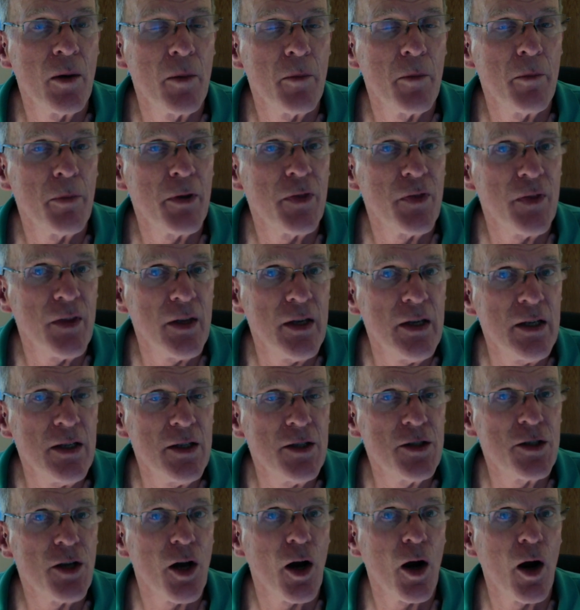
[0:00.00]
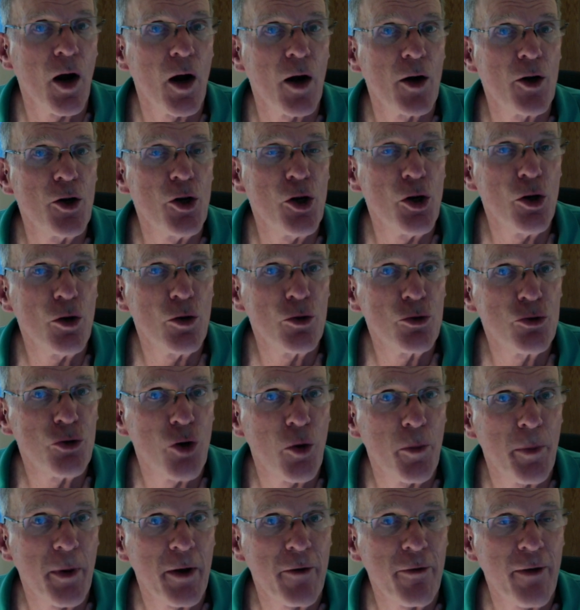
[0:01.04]
But these are
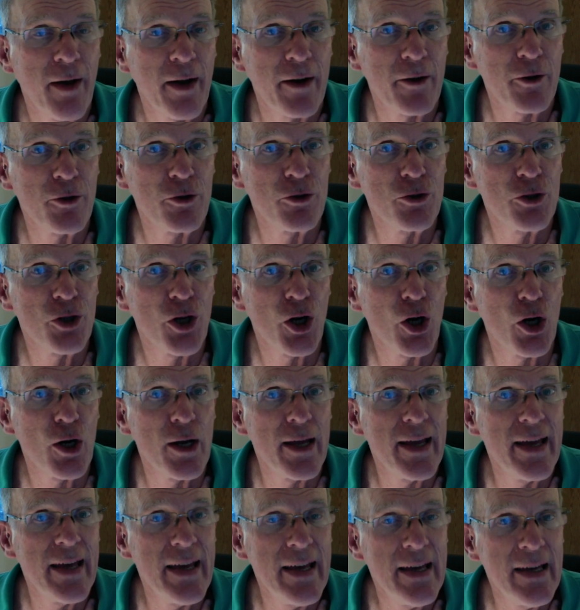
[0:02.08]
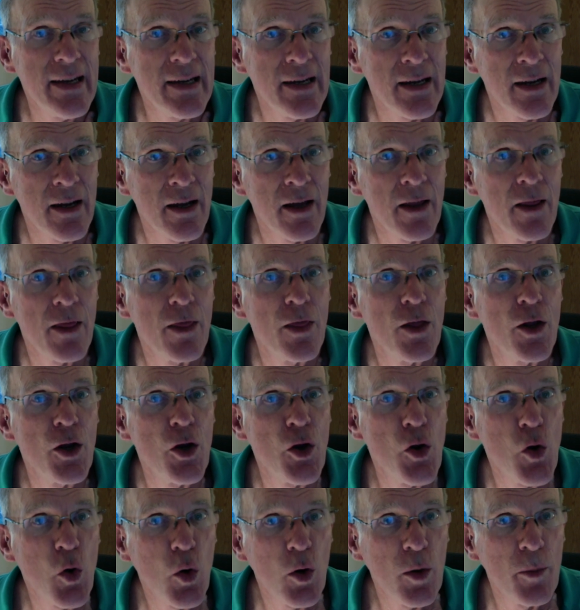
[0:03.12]
neurotrophic factors that are in the
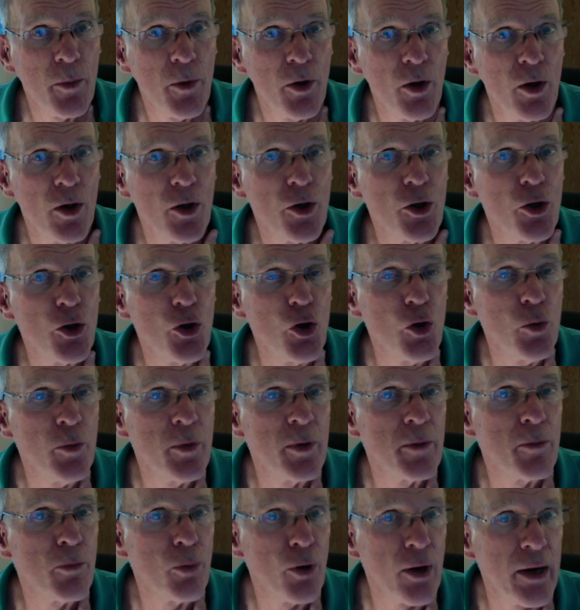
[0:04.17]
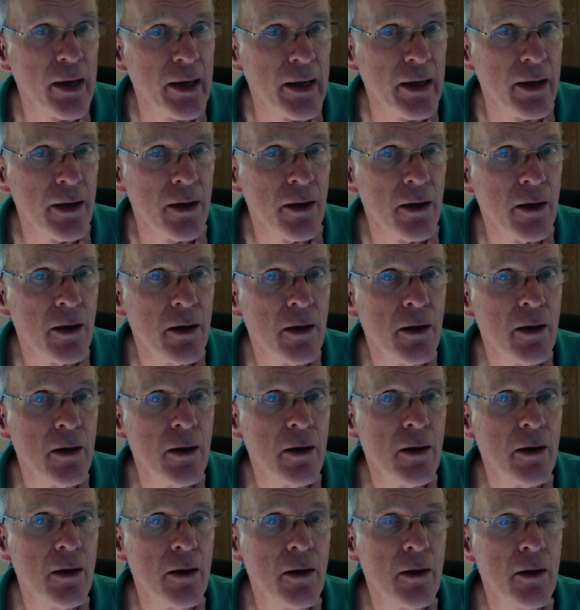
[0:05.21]
normal human brain.
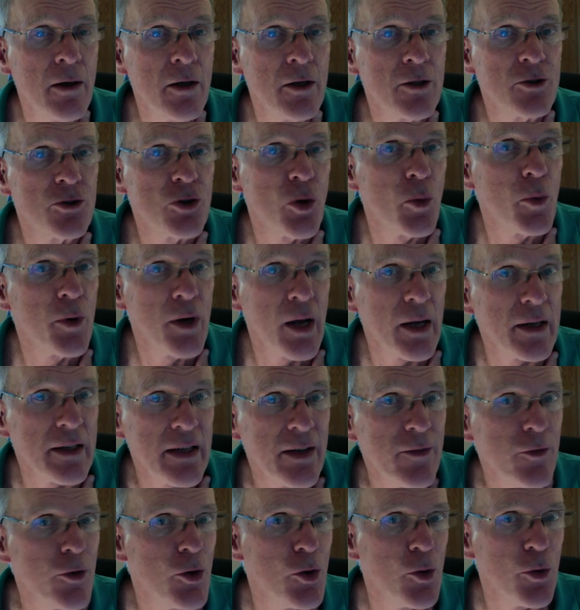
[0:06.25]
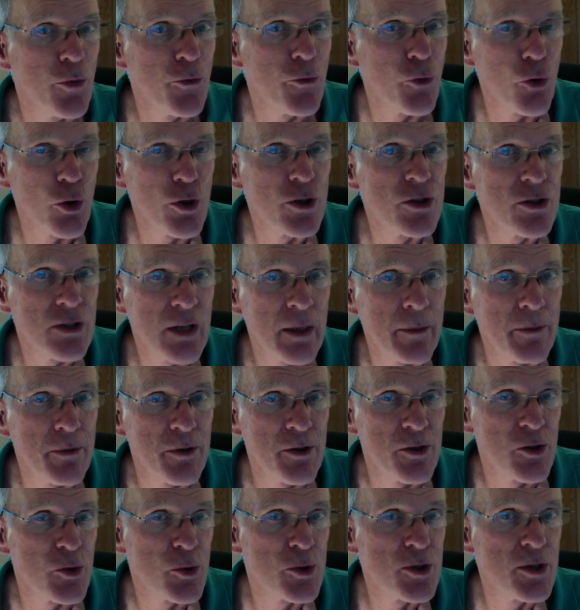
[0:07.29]
So we're not giving you a foreign
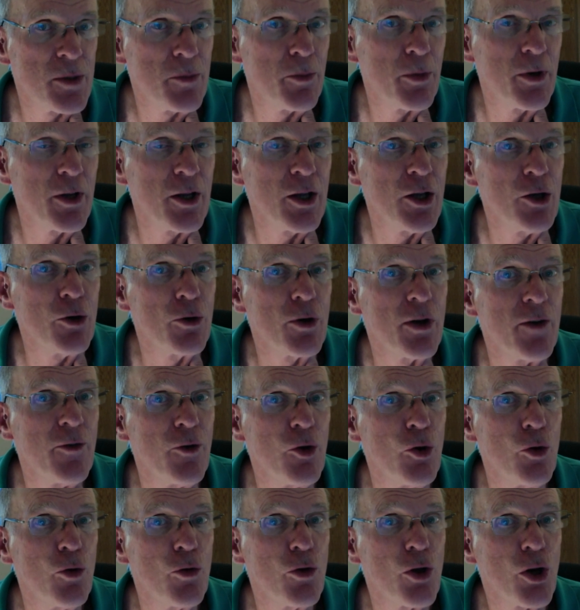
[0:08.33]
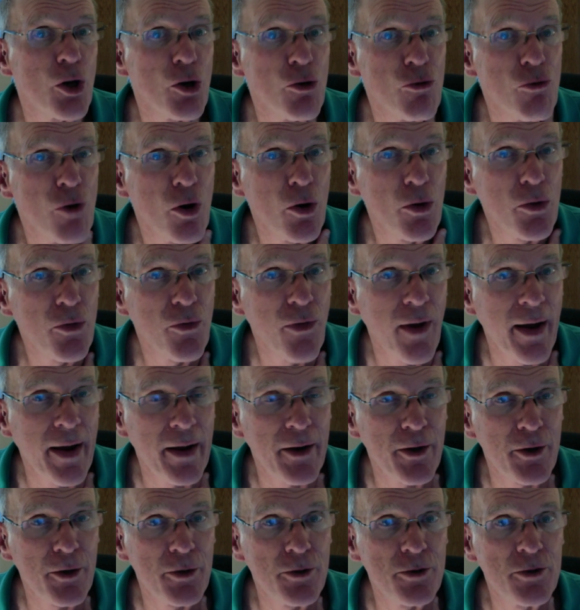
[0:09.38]
substance. We're simply giving you the growth
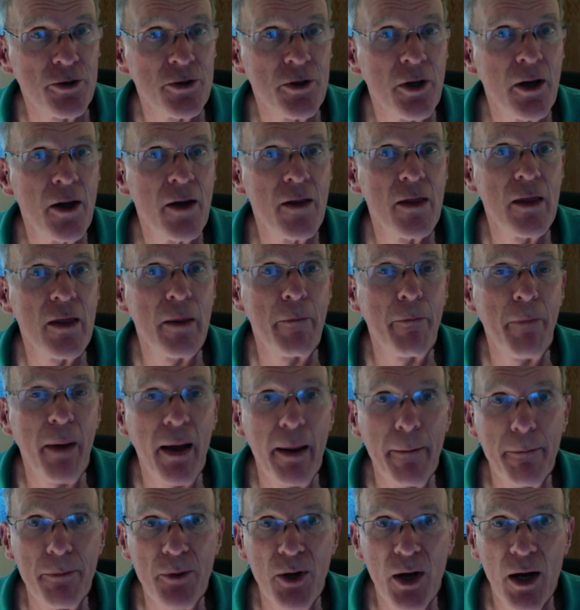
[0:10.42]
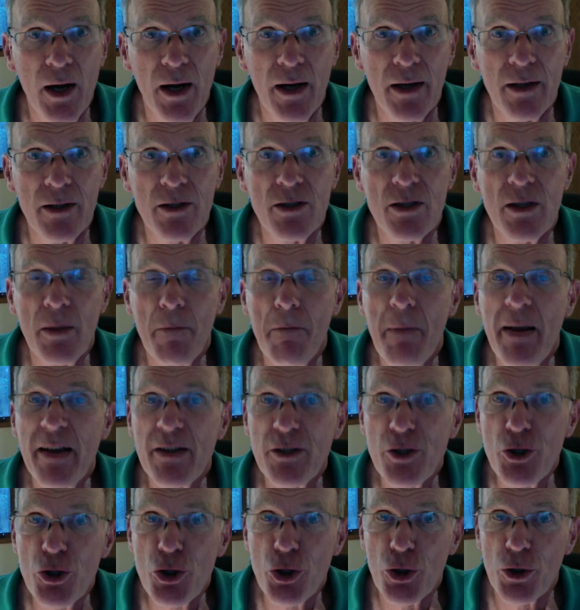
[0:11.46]
factors, the peptides, the
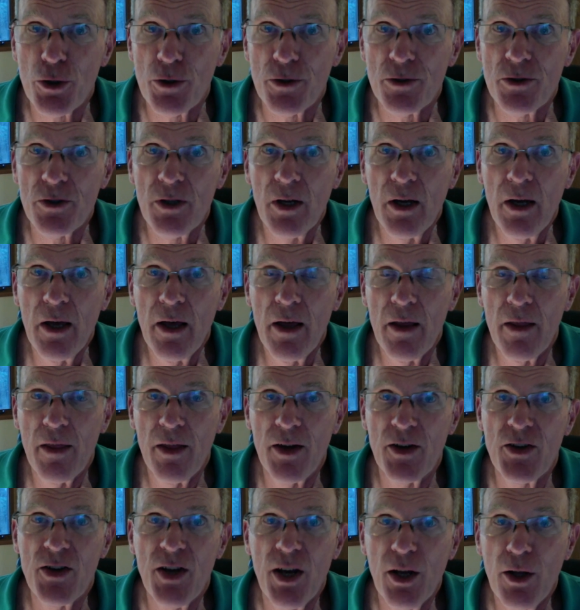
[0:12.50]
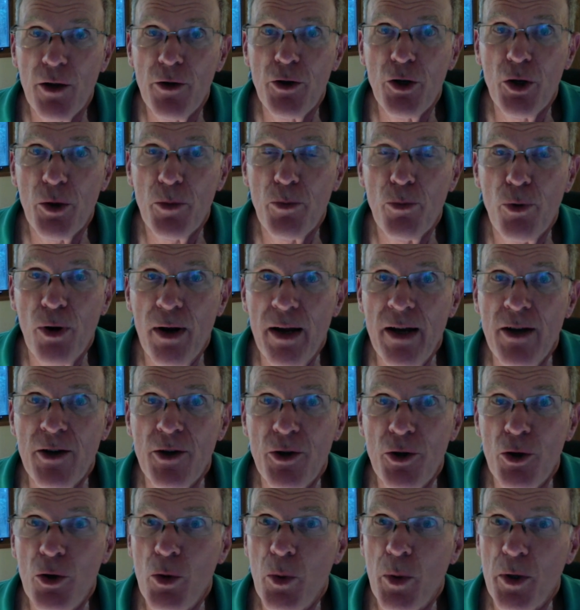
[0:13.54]
messengers that tell your brain to
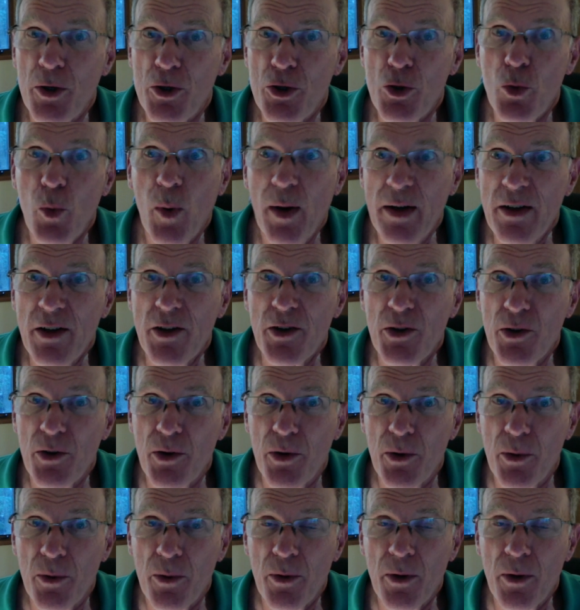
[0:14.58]
do what you want it to do.